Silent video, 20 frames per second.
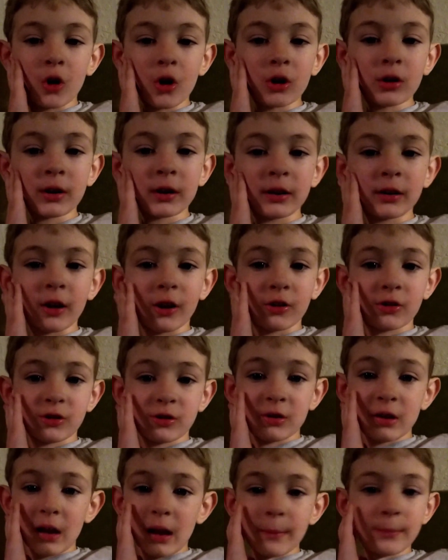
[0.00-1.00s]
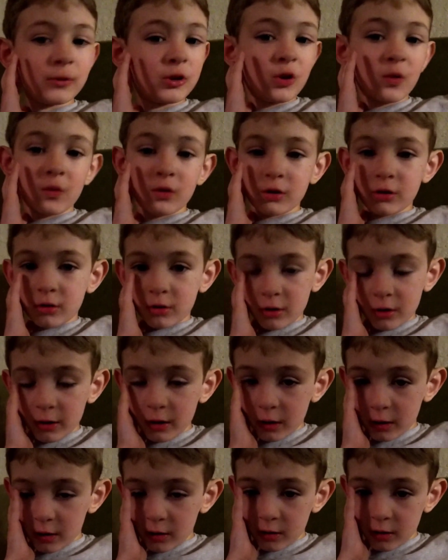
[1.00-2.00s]
hockey dust stabs him into
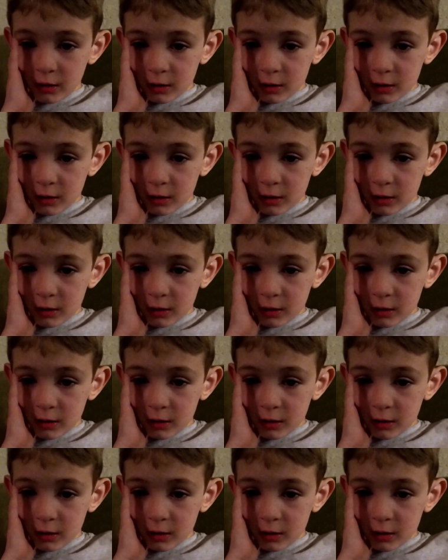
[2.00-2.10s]
the head.